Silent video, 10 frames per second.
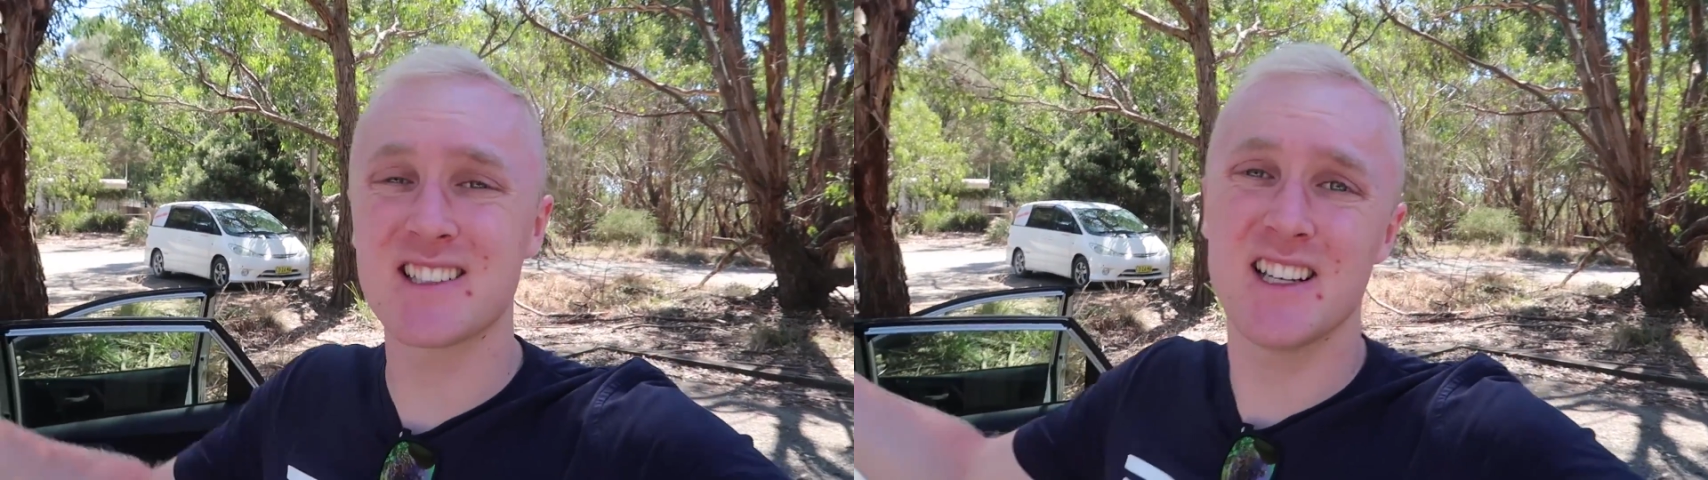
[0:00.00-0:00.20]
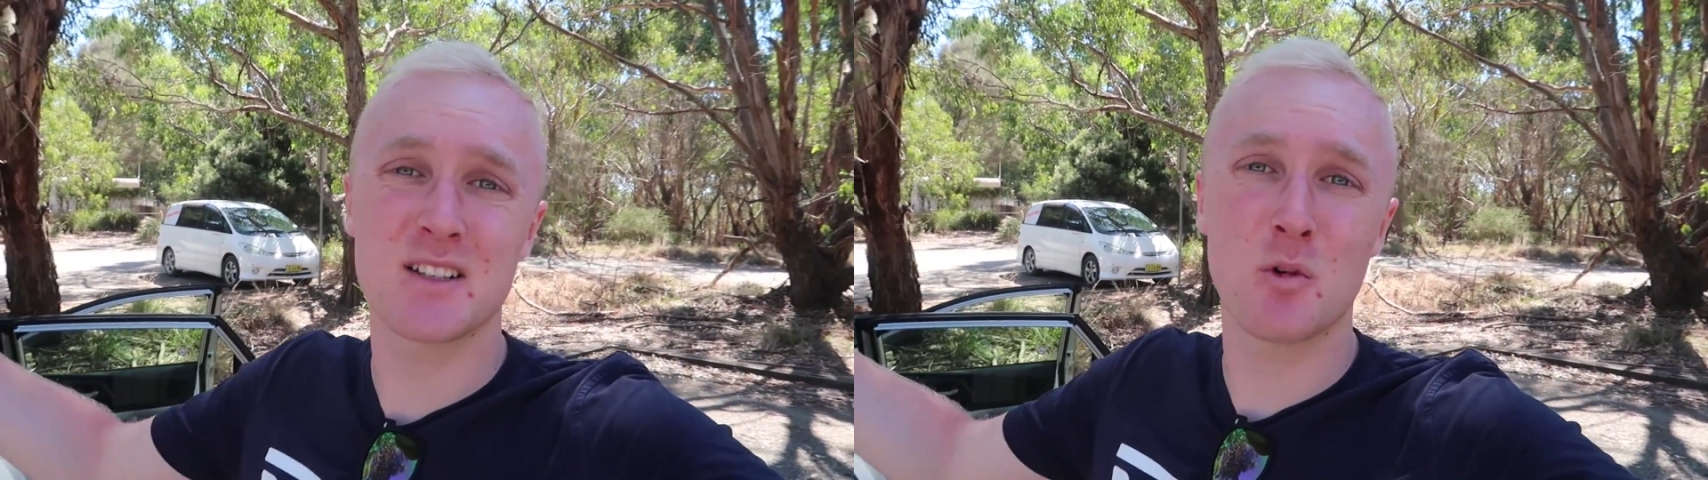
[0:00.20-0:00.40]

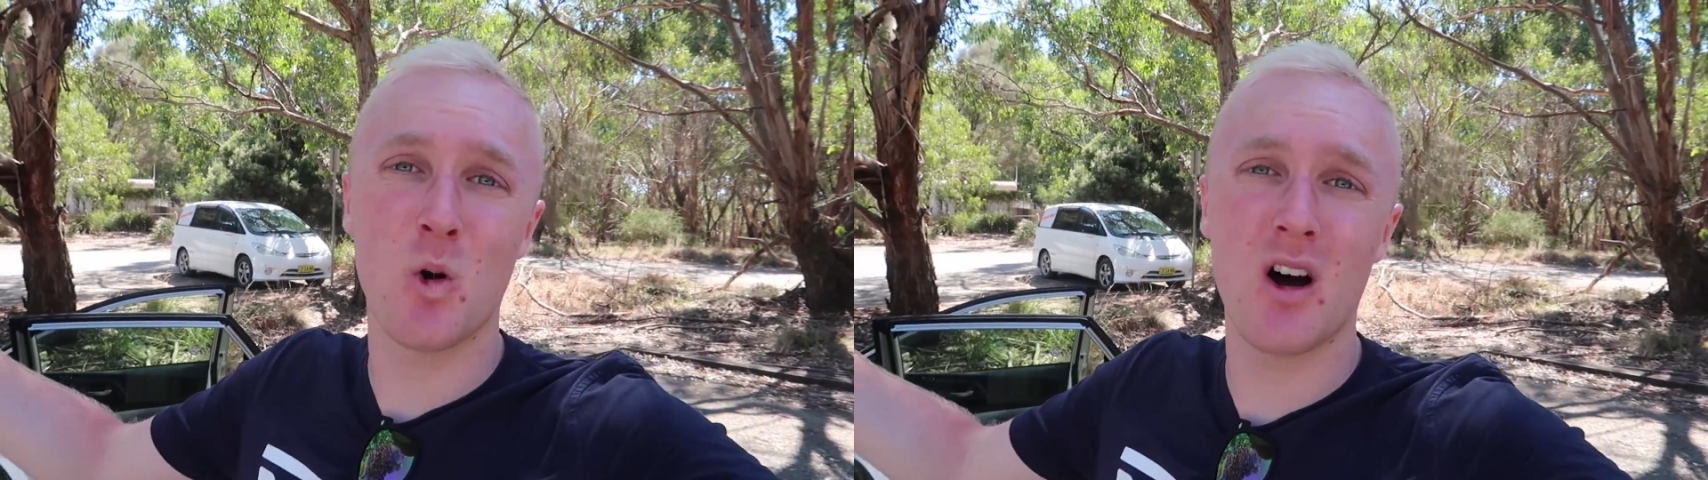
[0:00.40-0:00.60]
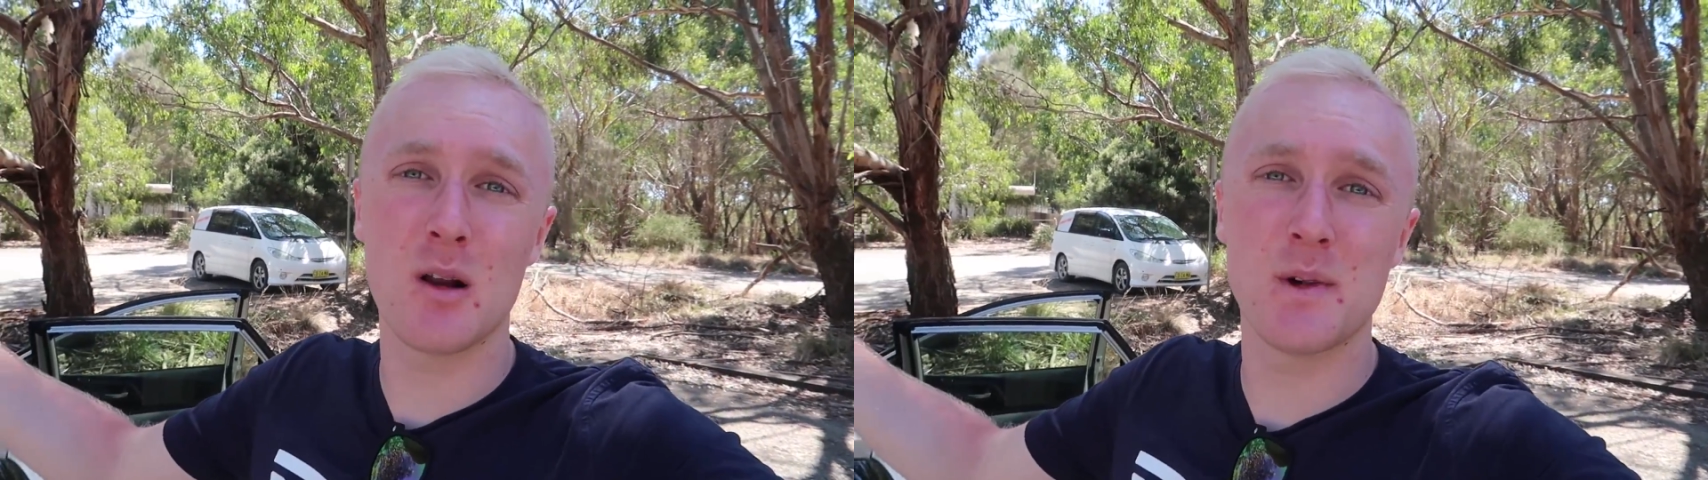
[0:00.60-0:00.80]
see some
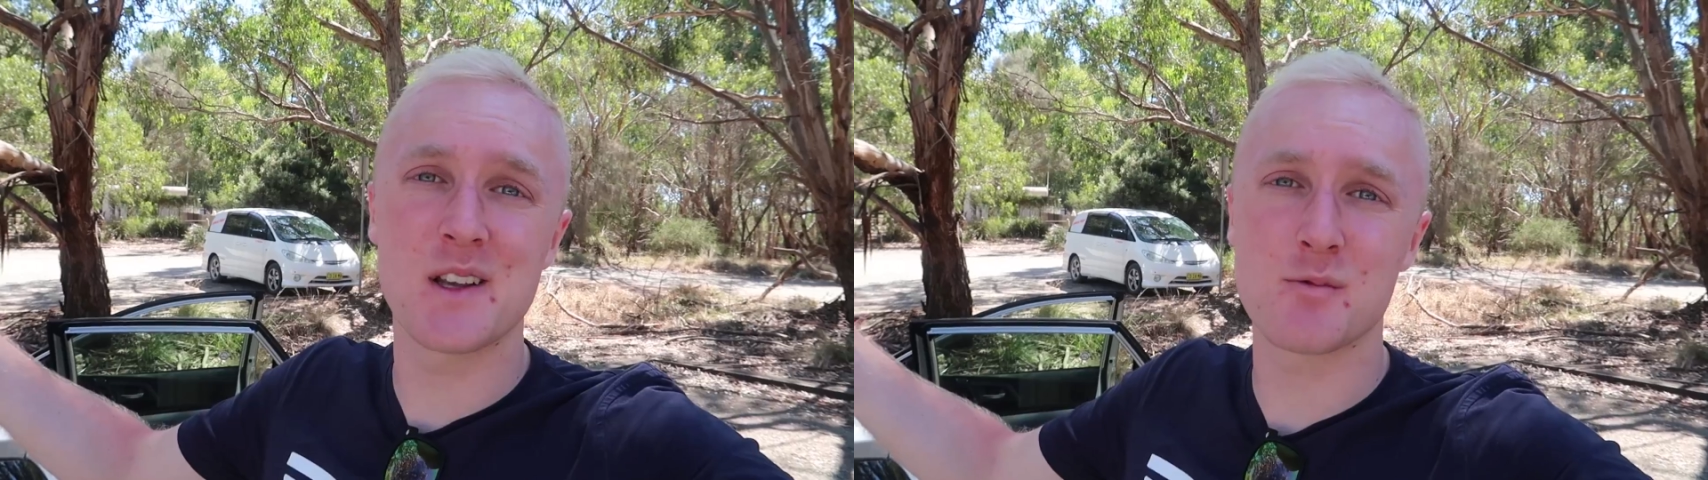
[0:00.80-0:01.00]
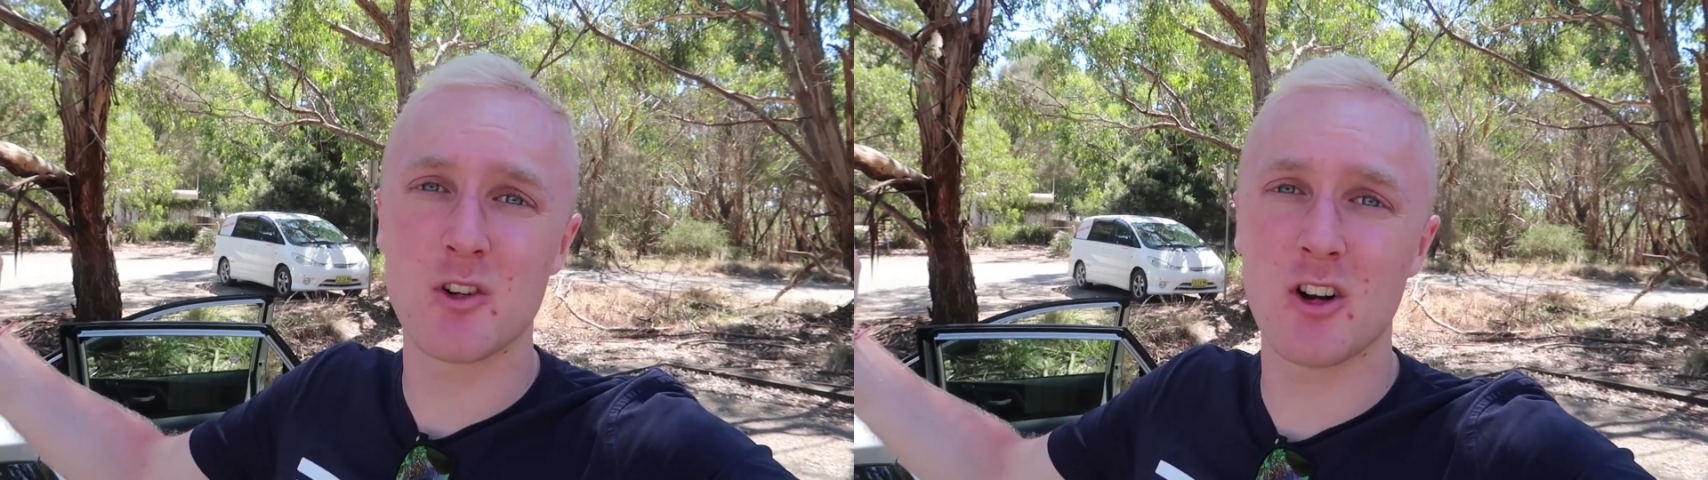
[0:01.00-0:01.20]
koala
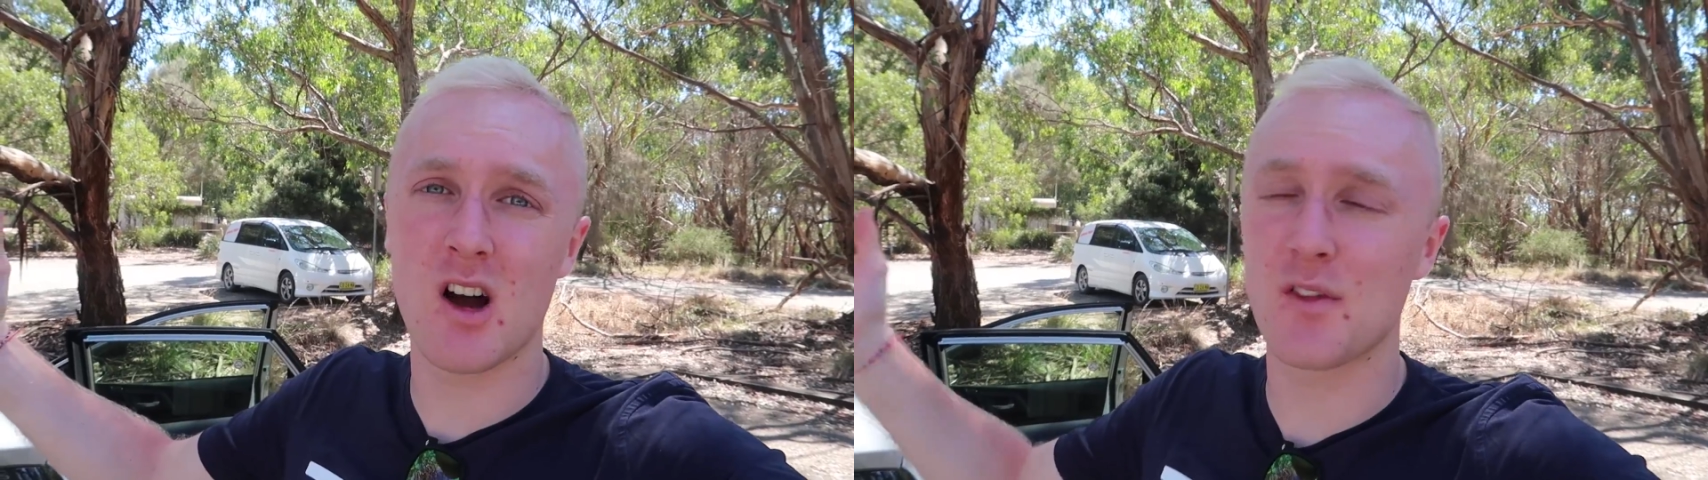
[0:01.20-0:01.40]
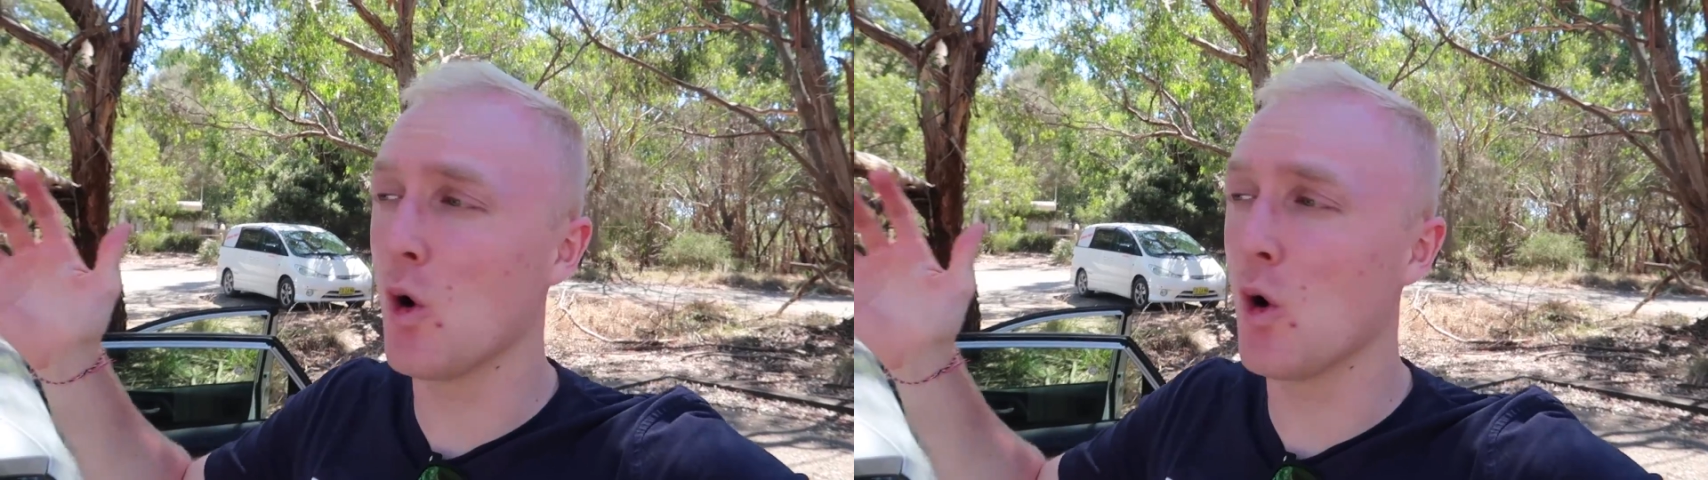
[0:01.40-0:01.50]
bears in real life.